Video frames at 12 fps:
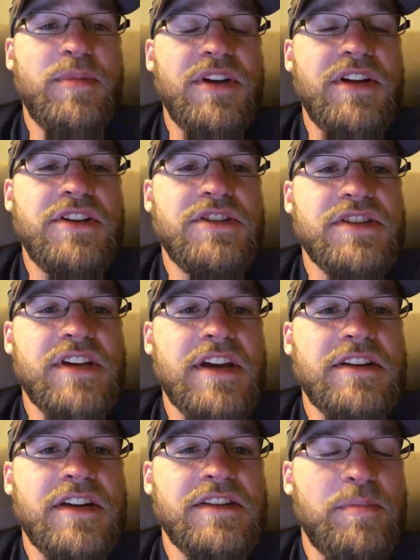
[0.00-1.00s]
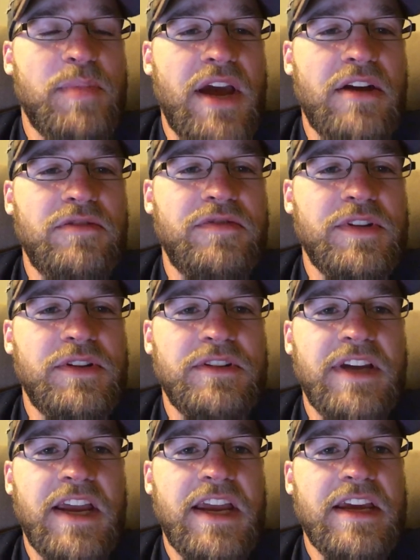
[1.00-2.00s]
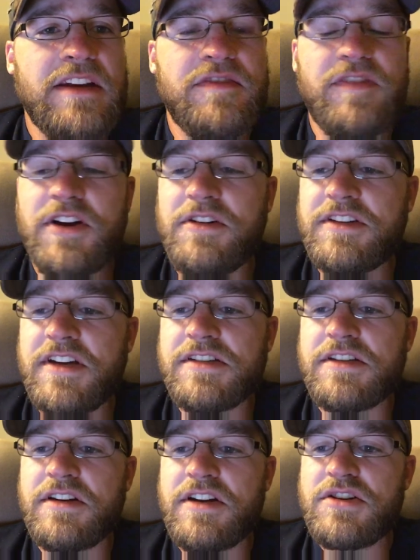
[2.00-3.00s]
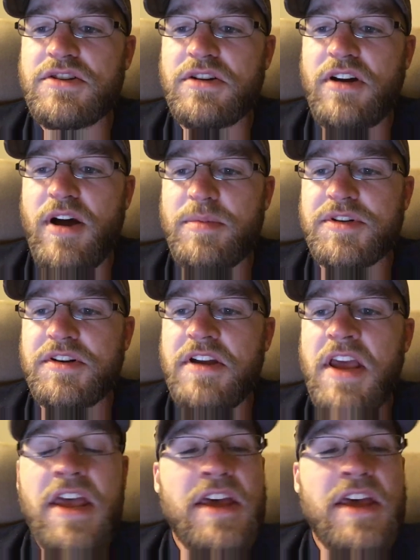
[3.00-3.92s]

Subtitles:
but each stage has a battlefield and a final destination option,